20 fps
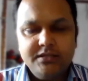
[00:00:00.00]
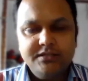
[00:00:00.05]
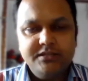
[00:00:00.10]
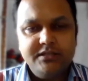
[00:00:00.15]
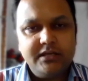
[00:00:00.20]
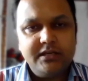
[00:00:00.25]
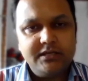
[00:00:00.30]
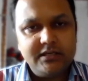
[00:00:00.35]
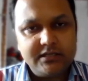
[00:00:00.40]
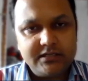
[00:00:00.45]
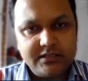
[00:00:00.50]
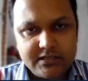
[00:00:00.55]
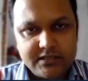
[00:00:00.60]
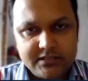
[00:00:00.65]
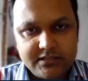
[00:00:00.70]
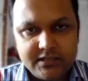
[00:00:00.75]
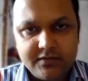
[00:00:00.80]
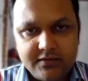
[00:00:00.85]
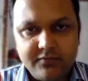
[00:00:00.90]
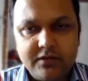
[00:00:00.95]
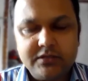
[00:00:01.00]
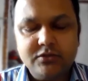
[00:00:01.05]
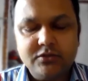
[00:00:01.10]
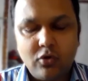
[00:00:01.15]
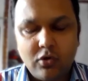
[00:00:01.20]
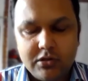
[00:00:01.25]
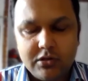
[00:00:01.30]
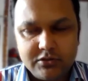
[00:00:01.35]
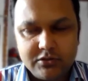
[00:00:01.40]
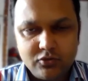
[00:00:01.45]
Genetic testing was
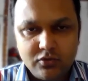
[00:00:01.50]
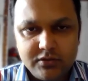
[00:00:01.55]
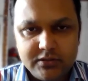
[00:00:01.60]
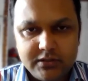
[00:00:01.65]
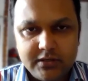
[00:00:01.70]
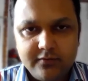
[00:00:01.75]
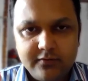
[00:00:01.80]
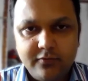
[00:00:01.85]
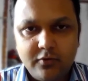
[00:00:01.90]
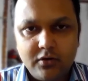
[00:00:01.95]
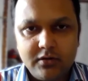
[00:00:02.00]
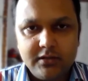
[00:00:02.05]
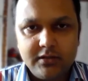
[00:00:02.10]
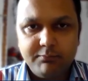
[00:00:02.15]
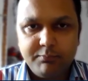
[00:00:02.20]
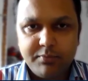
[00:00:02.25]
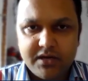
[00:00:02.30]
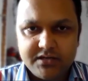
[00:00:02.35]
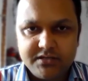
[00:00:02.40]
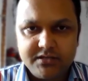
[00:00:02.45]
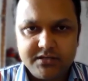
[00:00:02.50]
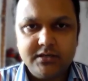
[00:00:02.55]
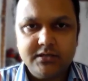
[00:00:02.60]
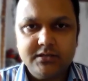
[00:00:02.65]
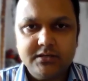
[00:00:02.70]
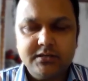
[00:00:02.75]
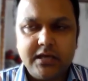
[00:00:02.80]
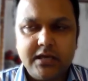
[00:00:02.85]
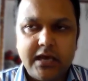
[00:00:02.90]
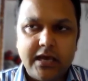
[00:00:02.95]
also done for the
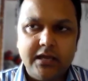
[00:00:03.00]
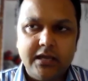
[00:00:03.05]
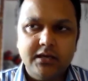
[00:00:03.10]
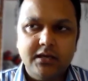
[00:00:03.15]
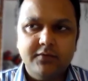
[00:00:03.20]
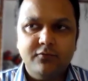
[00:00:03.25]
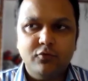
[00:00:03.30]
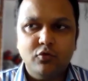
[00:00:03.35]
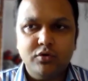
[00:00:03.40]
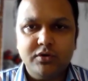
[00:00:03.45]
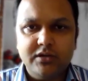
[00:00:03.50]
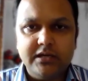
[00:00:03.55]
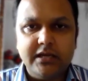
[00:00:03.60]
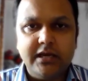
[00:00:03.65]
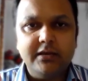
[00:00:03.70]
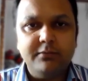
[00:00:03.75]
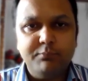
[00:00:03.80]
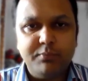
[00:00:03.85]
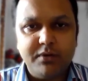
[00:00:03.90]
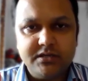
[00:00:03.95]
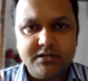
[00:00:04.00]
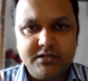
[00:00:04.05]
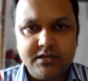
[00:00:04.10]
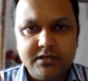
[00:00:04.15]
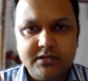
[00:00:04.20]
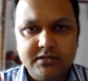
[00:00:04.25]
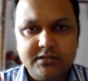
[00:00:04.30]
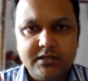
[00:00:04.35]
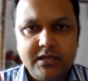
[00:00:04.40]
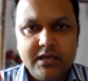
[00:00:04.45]
patients, and 49
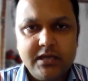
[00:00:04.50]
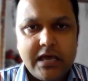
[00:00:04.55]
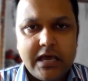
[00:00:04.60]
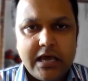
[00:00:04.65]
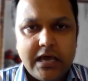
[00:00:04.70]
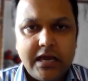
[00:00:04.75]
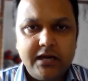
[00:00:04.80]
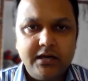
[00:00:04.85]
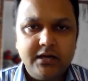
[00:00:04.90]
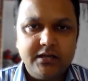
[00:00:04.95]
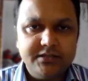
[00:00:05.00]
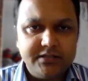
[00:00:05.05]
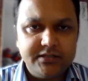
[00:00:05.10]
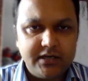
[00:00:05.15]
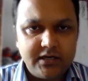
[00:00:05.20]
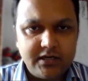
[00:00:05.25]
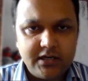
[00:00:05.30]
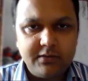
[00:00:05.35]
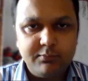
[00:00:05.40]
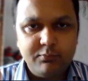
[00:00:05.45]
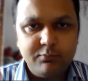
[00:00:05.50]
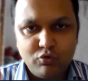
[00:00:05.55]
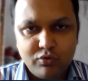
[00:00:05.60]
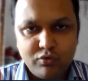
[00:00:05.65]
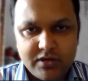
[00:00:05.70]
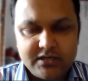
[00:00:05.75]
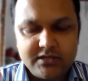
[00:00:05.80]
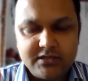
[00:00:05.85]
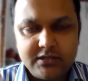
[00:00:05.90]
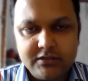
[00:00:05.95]
patients had a genetic
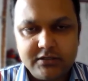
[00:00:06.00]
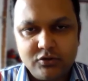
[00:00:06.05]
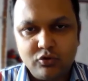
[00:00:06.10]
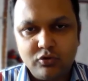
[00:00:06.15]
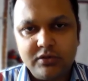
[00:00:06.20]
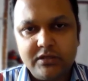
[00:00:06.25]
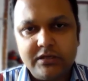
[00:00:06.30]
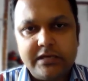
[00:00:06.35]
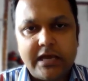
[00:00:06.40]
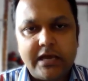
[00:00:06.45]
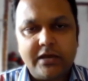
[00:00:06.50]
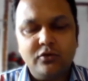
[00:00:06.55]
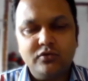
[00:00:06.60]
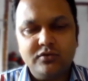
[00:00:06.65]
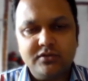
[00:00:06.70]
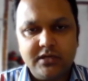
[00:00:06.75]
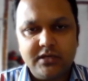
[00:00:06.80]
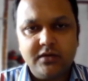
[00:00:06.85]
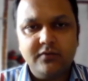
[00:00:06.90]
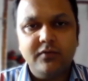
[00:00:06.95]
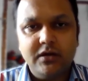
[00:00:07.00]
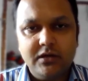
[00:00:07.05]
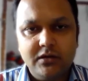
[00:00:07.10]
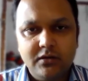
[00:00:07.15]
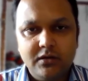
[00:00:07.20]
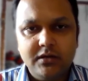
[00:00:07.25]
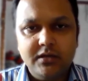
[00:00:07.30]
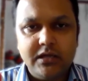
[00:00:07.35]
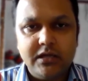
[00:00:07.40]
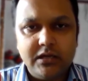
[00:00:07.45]
mutation, so the diagnostic
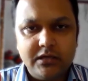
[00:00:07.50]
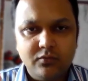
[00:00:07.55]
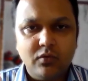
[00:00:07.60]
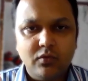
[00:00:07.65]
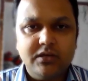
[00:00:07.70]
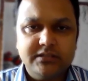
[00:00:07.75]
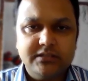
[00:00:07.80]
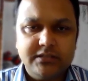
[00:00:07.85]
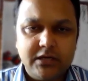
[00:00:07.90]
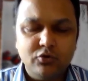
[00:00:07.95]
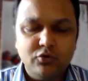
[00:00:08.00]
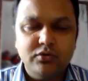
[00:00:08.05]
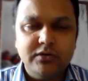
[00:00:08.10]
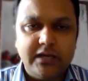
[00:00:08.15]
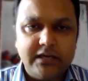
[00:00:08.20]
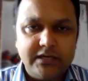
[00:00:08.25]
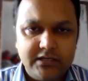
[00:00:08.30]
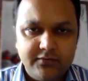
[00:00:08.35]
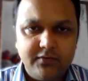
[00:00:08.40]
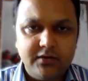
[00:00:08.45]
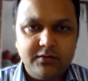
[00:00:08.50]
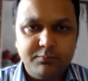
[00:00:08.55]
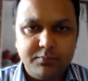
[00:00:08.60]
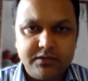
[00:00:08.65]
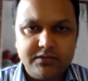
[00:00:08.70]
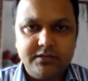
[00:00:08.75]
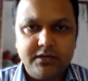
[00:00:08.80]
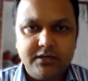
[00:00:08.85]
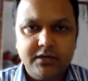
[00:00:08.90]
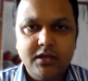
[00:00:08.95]
yield was around
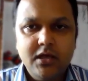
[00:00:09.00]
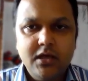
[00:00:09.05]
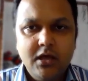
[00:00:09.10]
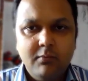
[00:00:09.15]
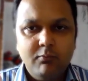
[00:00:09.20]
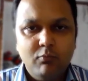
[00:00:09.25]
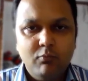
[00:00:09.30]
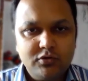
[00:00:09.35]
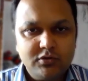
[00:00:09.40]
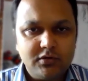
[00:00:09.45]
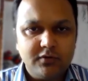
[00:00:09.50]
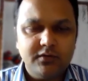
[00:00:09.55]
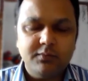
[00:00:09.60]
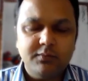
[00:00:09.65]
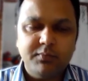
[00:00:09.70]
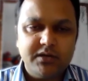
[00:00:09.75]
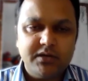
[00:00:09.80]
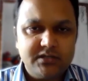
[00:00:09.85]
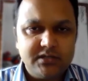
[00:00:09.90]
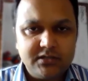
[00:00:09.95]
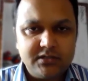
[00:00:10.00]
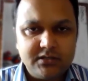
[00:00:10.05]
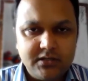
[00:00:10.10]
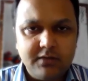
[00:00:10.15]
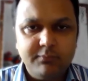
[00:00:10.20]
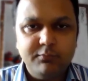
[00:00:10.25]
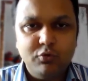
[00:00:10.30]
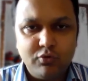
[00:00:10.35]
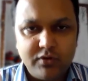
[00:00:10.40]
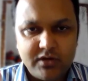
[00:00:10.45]
91%. Most of the patients,
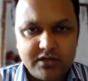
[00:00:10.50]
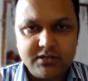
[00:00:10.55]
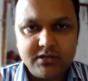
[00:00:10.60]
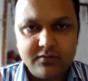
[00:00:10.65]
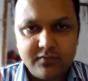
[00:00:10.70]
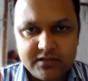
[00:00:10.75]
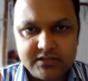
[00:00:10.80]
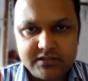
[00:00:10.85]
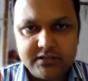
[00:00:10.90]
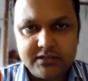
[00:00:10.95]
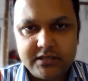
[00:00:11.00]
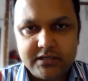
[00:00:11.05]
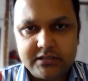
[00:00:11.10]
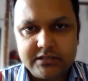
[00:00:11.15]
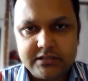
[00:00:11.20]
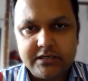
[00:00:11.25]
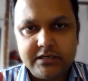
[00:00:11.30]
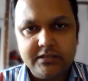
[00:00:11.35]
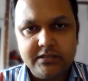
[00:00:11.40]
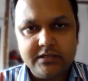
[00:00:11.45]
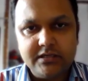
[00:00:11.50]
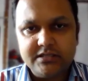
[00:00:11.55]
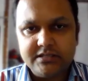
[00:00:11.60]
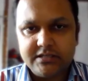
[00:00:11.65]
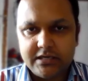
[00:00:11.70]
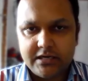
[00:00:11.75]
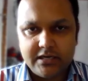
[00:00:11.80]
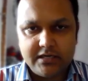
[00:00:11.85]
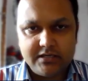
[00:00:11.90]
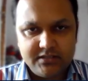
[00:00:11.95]
the mutation was detected in the
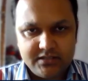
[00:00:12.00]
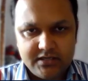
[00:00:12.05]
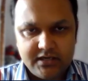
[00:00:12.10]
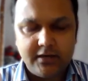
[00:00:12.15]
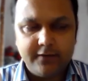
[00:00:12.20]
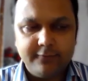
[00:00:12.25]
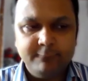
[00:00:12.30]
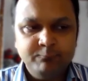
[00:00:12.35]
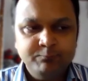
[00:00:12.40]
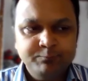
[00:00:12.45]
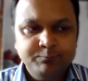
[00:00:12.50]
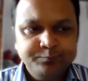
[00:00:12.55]
GLA gene.